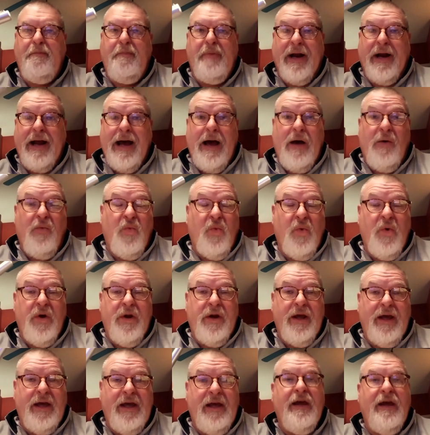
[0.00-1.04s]
I would
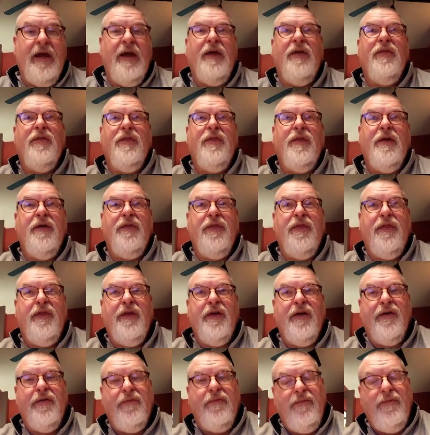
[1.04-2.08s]

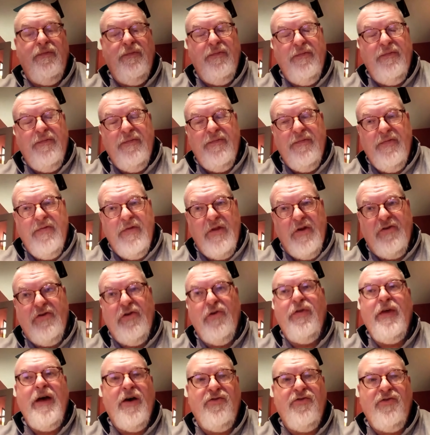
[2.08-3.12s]
the
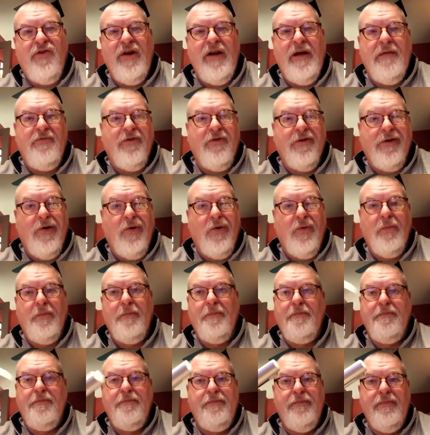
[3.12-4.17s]
2000 nib's a gold
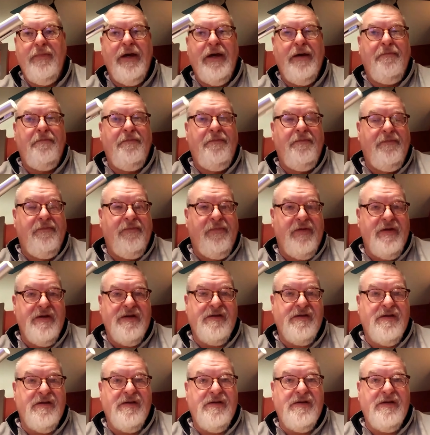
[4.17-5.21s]
nib. This
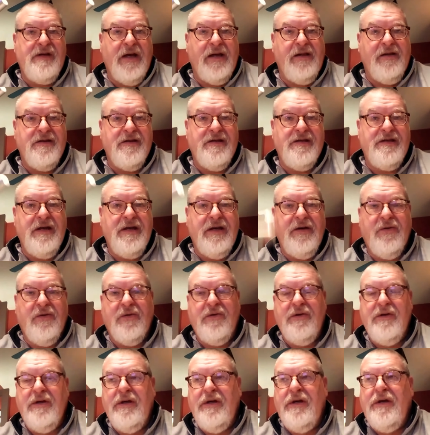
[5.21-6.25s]
is a stainless steel.
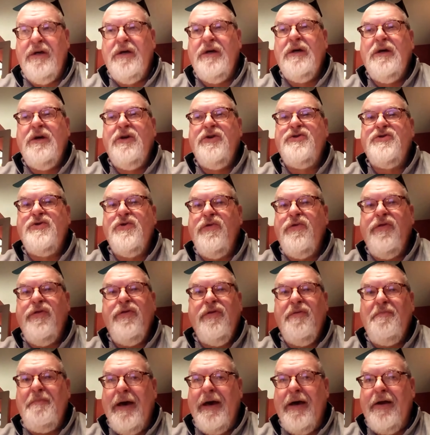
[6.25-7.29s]
Truth of
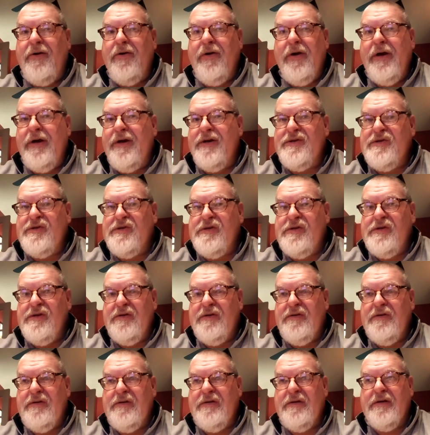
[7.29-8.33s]
the matter is,
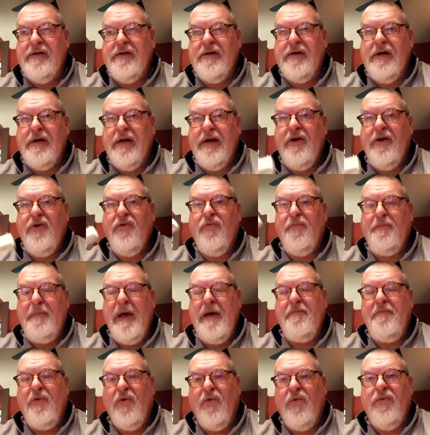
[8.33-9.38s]
I know
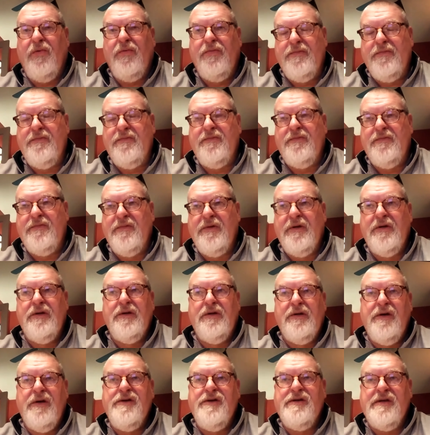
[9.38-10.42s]

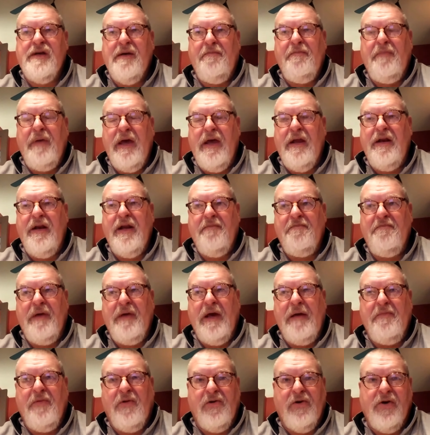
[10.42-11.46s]
some pen
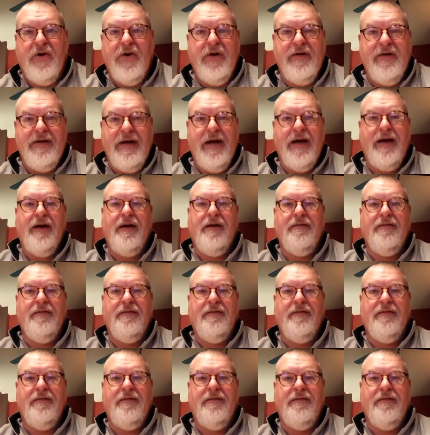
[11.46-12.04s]
people are going to